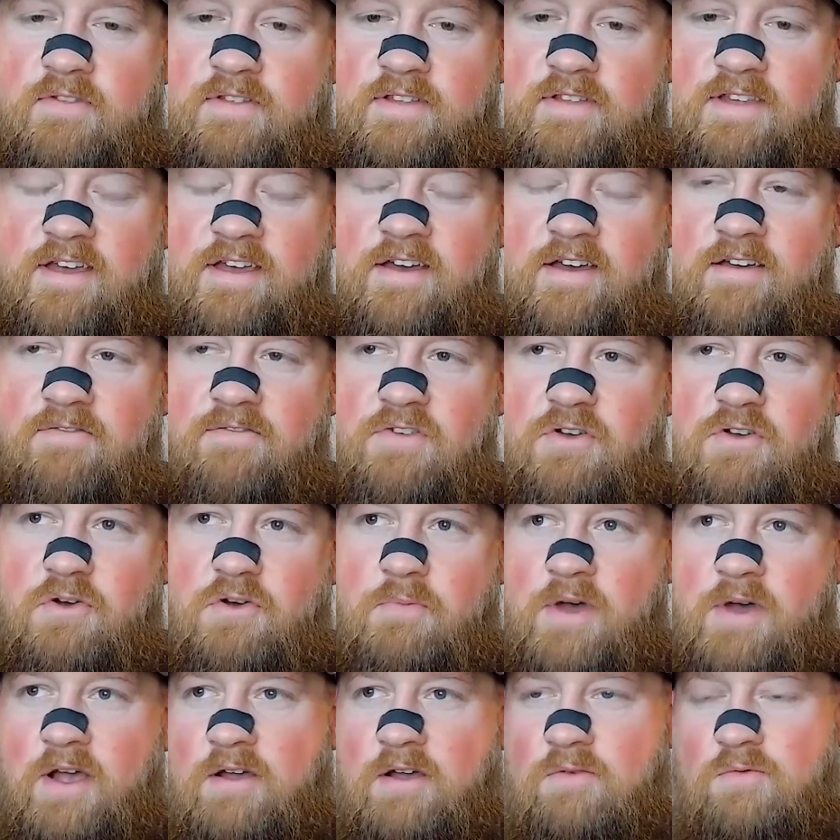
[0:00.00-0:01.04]
Yeah, if you go
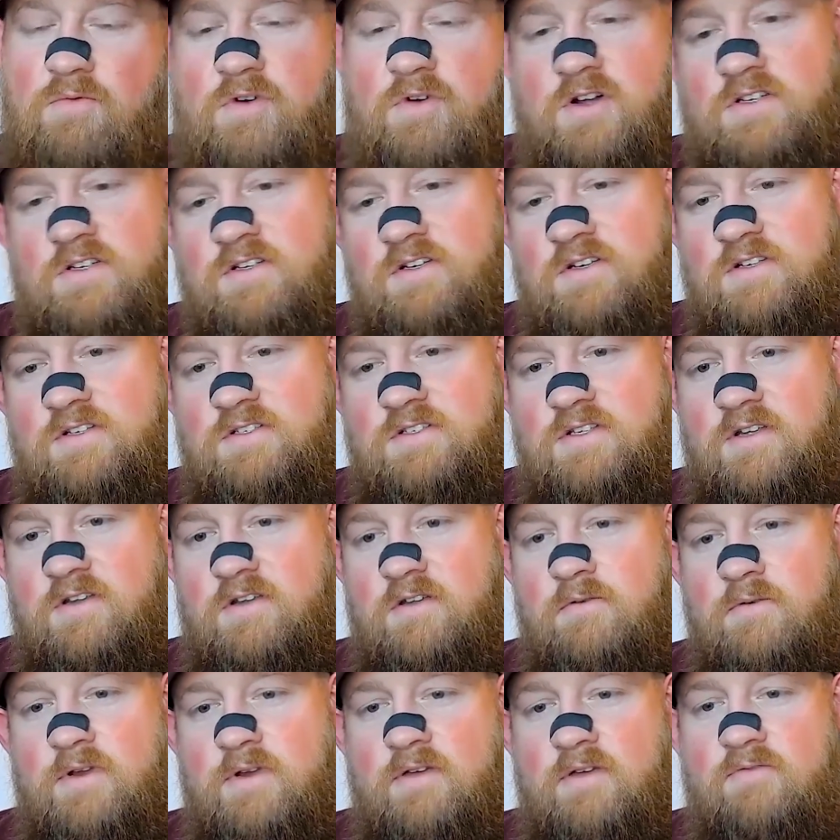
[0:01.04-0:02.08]
back and watch his
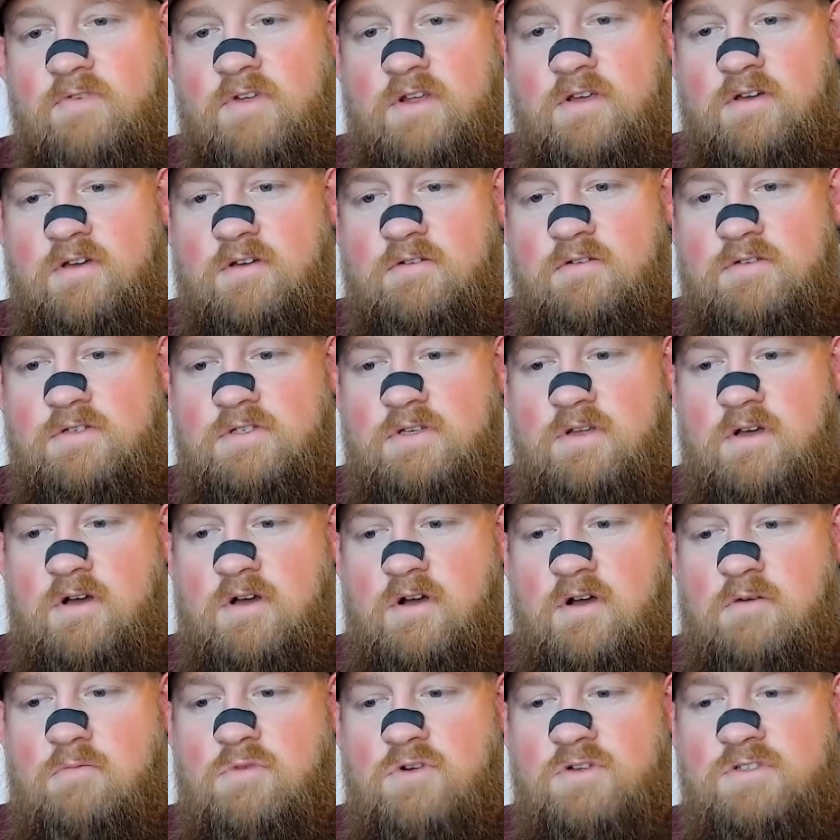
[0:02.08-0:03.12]
annuity videos,
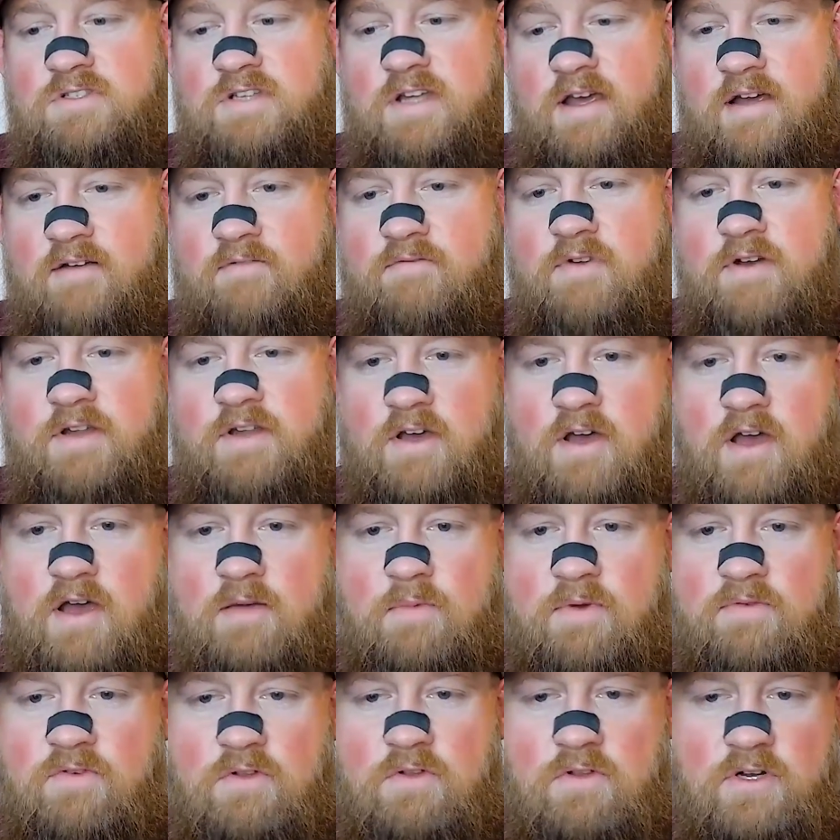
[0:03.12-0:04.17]
almost every time,
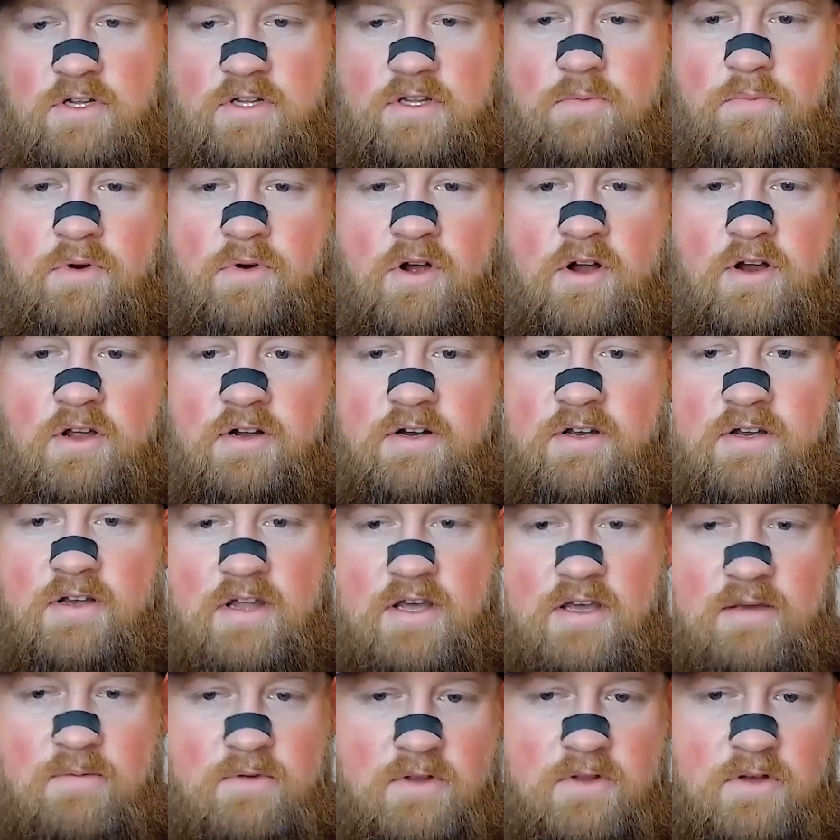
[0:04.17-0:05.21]
if you look at the product
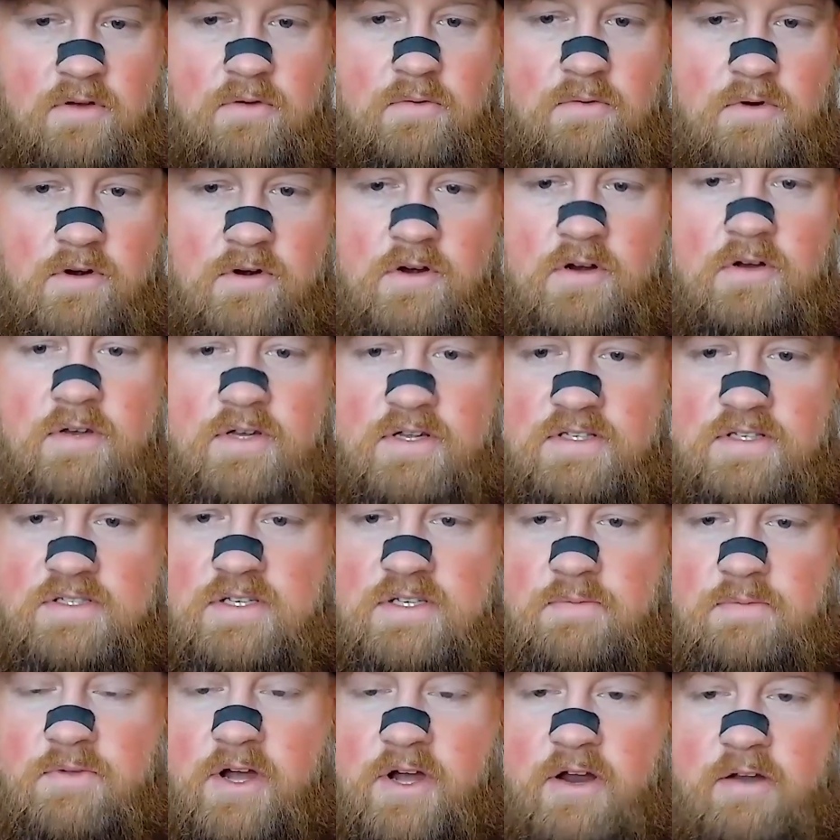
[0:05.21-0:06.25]
name in the corner, it's
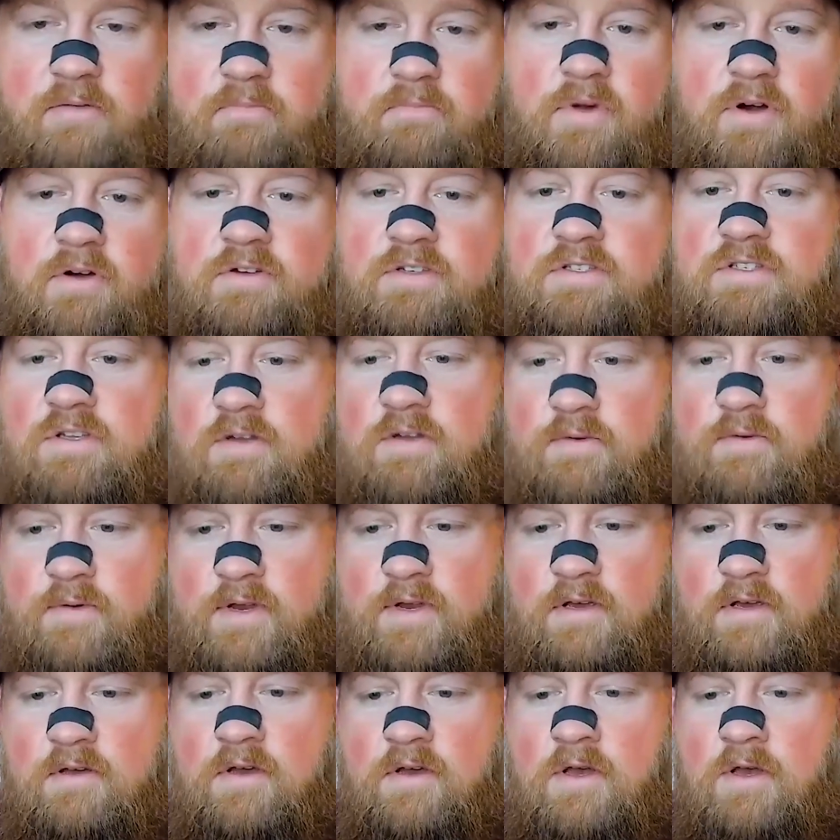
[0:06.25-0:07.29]
some kind of bonus
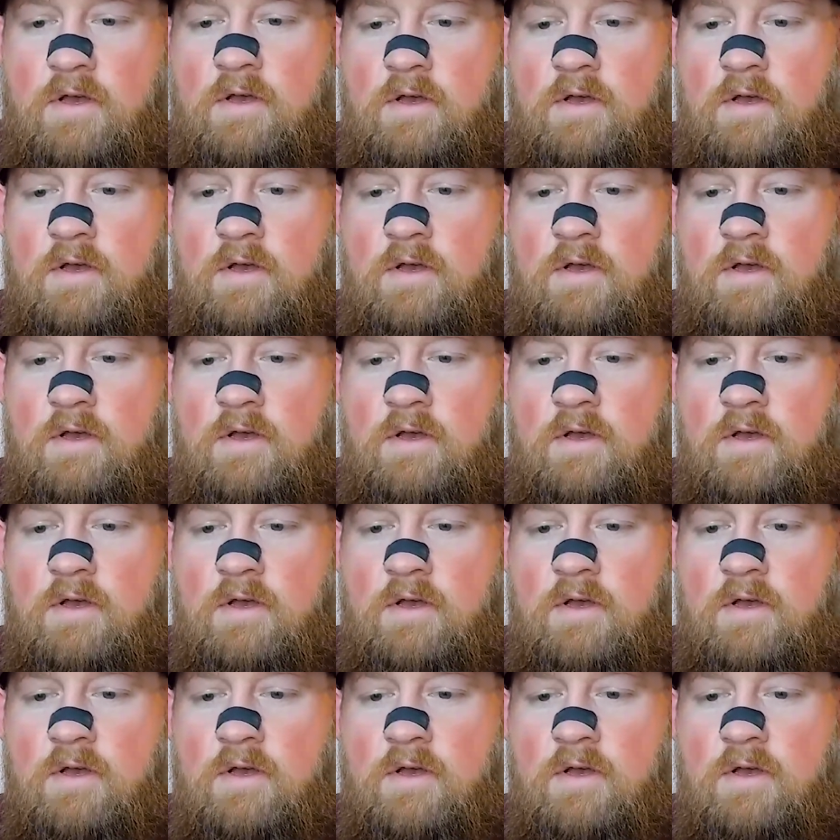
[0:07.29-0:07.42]
annuity.